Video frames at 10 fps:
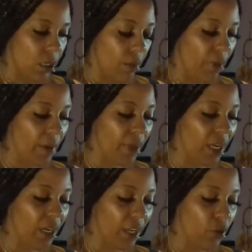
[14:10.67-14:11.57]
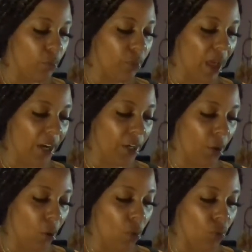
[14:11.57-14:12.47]
But I'm getting that you block
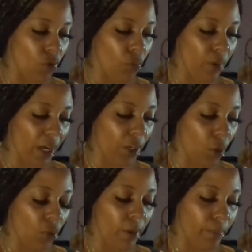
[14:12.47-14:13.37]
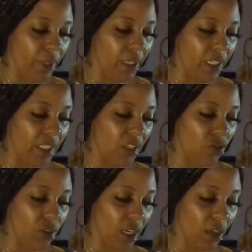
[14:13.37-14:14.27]
your own you block your own abilities cuz
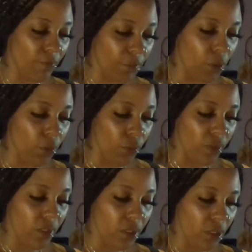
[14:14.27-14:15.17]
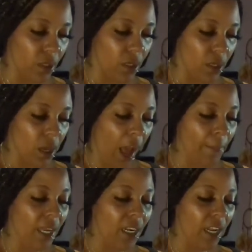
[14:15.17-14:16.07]
you get confused.
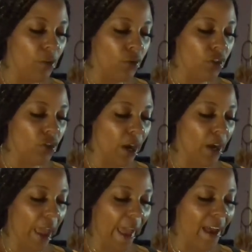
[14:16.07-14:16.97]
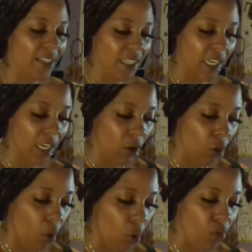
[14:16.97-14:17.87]
I'm getting that you start asking
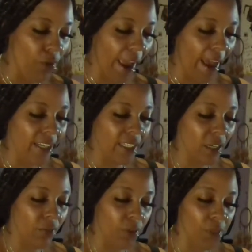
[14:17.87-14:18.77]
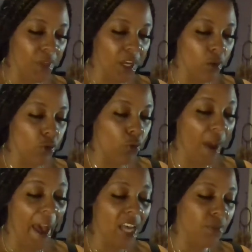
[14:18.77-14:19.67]
or over asking for things or you
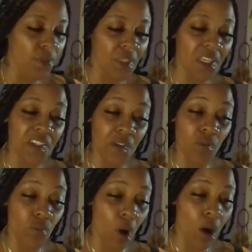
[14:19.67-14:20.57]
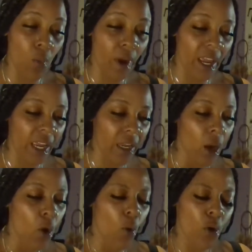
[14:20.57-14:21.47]
ask for things in the wrong way
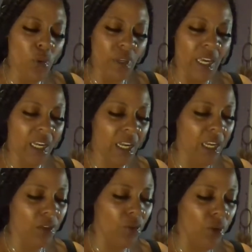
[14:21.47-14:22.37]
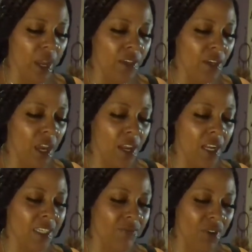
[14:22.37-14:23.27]
or you get it and you and and
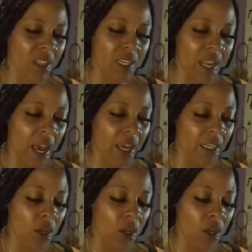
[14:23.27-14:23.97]
it's really not